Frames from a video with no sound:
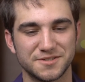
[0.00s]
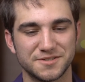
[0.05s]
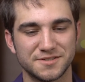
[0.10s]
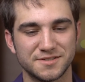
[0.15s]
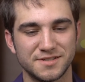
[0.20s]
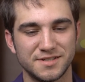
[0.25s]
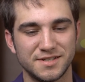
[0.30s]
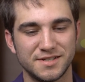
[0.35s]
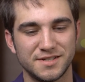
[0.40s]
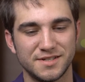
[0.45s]

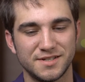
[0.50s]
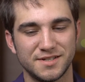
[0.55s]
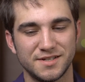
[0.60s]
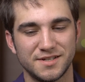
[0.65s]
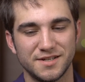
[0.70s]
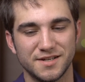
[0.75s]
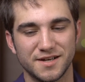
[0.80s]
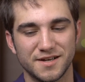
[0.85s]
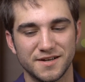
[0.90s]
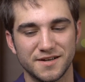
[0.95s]
year.
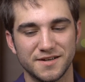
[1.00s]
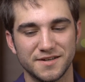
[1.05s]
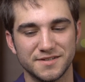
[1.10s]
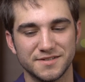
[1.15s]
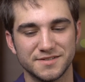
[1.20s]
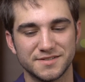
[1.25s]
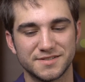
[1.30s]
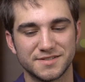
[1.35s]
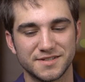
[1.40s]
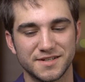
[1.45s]

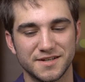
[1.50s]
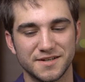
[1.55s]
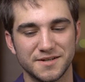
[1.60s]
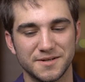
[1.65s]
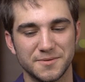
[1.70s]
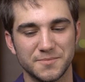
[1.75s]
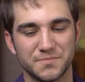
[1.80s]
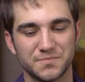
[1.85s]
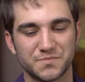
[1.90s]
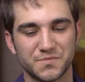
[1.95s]
And
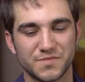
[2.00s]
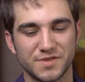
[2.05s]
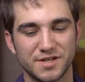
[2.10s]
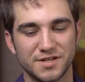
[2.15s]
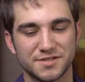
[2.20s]
I'm